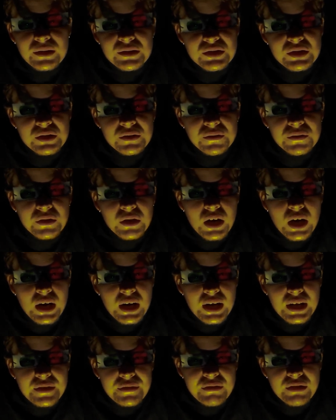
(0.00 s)
So
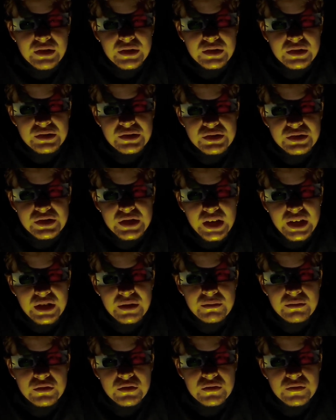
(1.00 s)
far, I think the
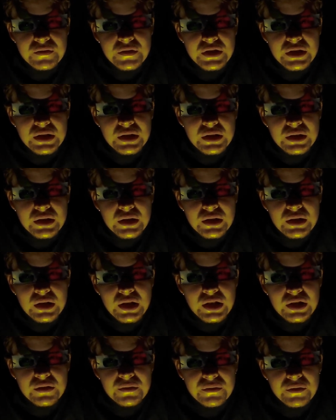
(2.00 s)
second movie
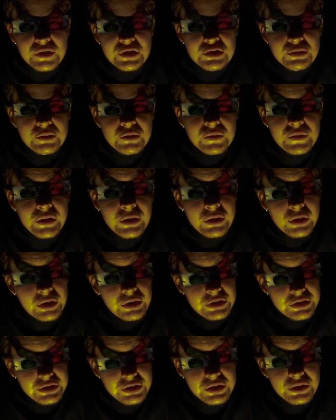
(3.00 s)
and the first movie
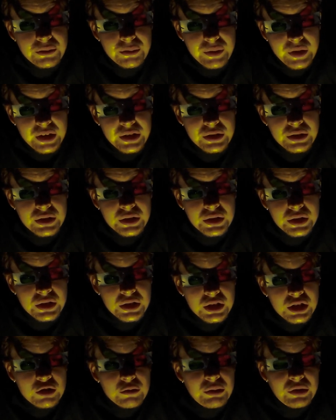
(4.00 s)
are still better,
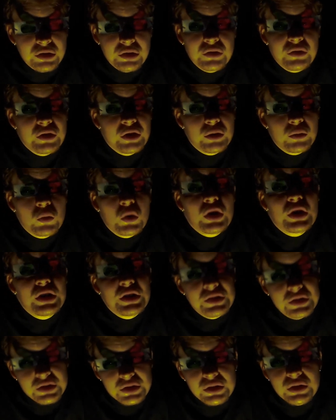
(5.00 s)
but the third one
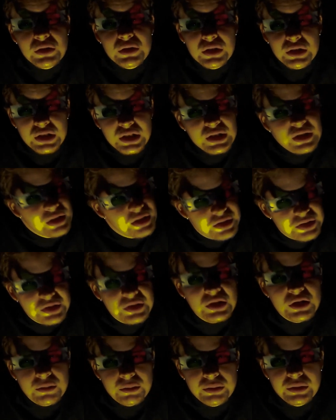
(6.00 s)
is still
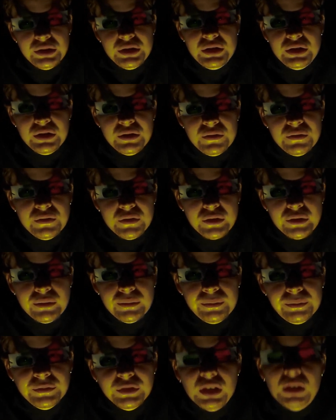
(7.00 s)
a pretty good
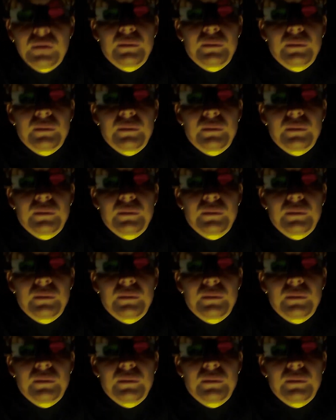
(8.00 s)
film.